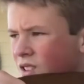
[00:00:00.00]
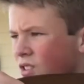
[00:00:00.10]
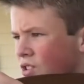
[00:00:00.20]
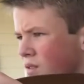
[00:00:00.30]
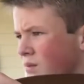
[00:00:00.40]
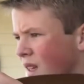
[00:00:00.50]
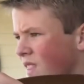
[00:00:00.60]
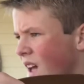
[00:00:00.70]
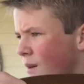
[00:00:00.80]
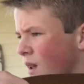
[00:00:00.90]
Shouldn't make
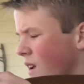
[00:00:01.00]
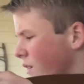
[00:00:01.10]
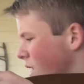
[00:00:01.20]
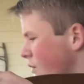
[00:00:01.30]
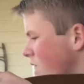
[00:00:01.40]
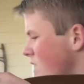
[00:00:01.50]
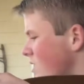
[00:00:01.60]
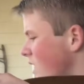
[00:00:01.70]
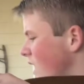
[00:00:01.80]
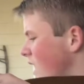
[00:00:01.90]
that big of a difference.
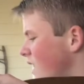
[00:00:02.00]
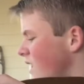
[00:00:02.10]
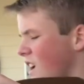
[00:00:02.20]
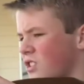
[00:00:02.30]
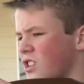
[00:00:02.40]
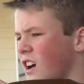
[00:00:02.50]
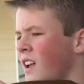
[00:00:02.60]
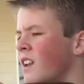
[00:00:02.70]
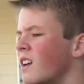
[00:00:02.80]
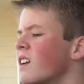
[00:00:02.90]
And last
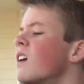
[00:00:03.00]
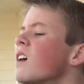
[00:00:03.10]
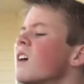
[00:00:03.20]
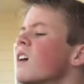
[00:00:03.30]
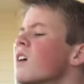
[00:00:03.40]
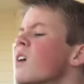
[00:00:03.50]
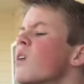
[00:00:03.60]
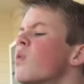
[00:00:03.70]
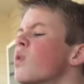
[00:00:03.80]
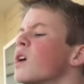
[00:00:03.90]
shot
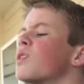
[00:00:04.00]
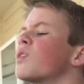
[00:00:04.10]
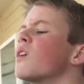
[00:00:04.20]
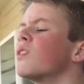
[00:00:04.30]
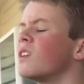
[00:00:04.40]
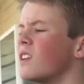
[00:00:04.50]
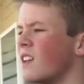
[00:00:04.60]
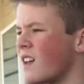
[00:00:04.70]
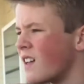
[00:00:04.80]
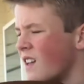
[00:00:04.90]
with the
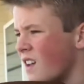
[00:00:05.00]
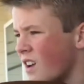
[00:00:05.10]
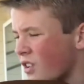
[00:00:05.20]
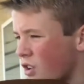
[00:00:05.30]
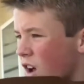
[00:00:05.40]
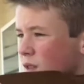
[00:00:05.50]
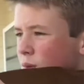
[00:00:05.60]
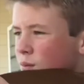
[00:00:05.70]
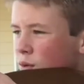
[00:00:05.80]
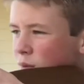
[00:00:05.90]

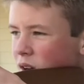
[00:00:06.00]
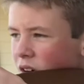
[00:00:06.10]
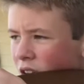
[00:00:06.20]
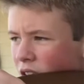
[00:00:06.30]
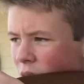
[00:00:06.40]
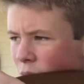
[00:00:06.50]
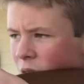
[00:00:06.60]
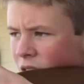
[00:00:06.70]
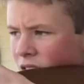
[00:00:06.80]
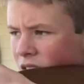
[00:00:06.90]
Crosman Premier hollow points.